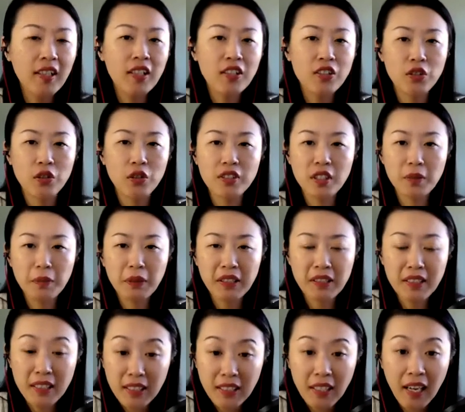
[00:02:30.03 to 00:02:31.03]
So
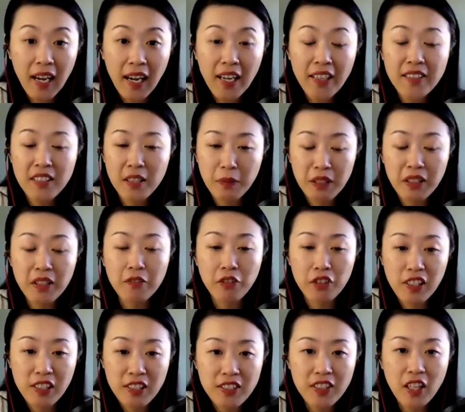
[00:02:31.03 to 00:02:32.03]
CBTi, CBT for
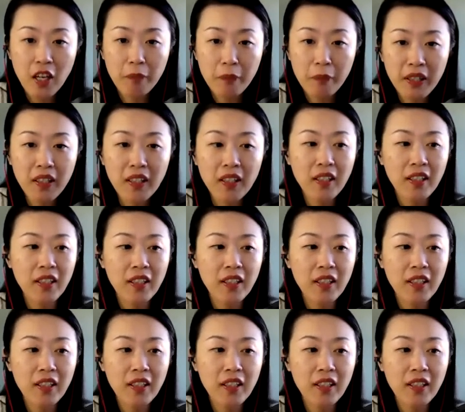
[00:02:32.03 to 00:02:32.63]
insomnia,